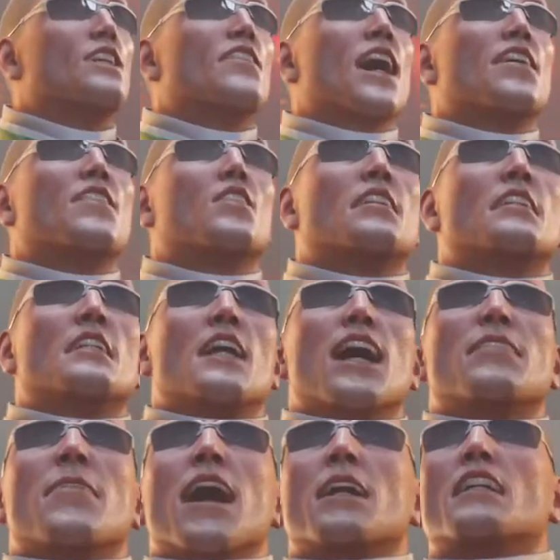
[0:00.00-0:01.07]
of every shape
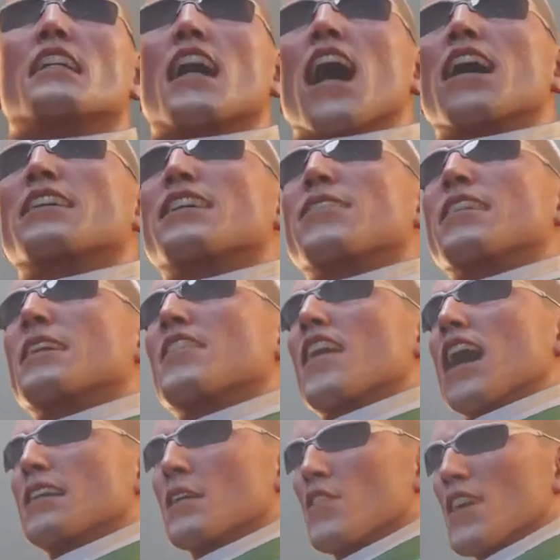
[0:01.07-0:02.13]
and size will fight
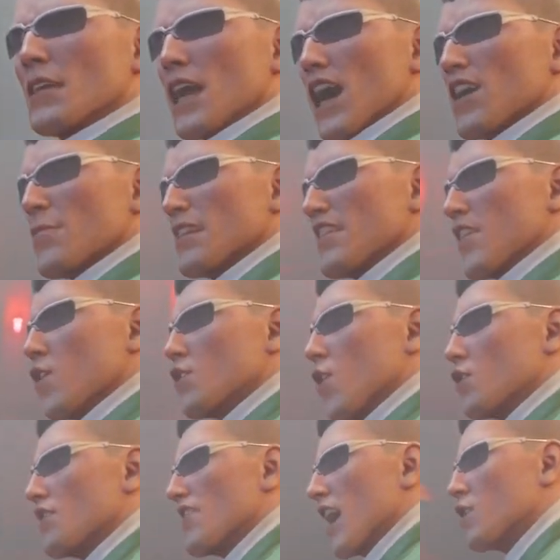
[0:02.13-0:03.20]
to the death before your
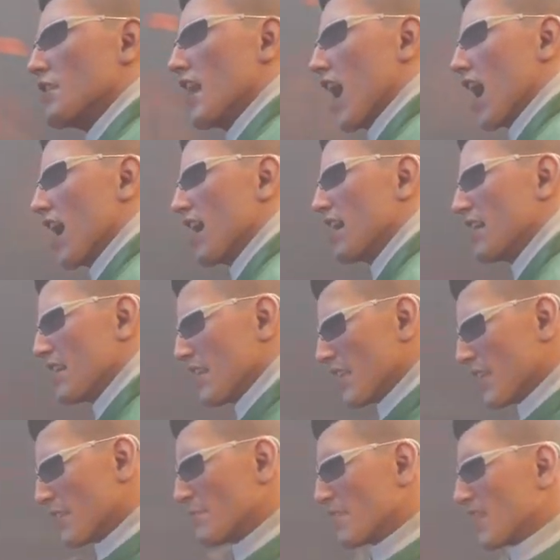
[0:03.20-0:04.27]
very
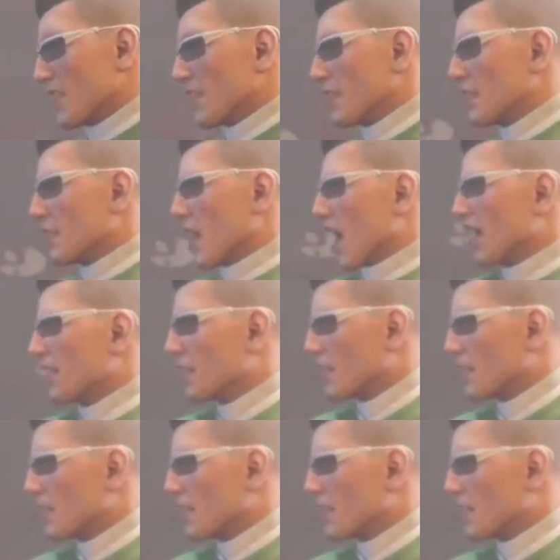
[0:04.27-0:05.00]
eyes! In tonight's